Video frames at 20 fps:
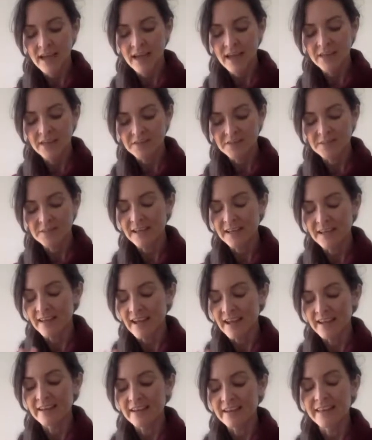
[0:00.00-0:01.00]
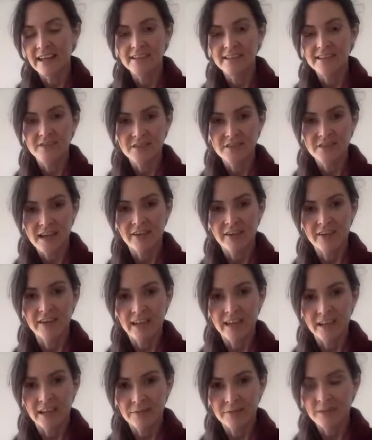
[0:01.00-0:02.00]
and just be like, thanks for sharing
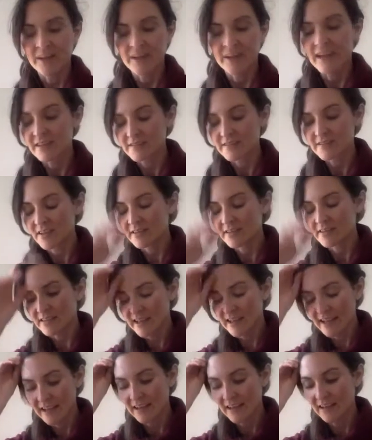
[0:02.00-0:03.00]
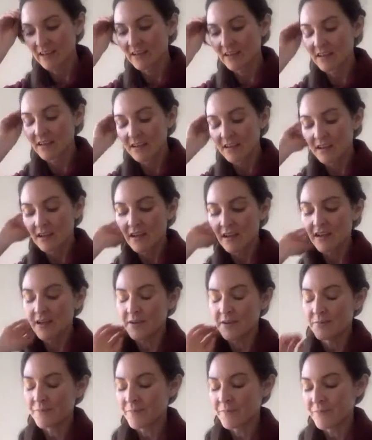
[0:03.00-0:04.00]
that. Okay, that's good to hear.
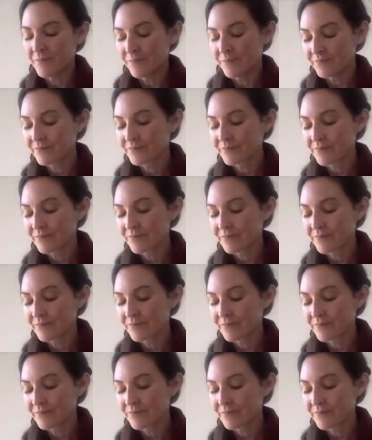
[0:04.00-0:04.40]
Thank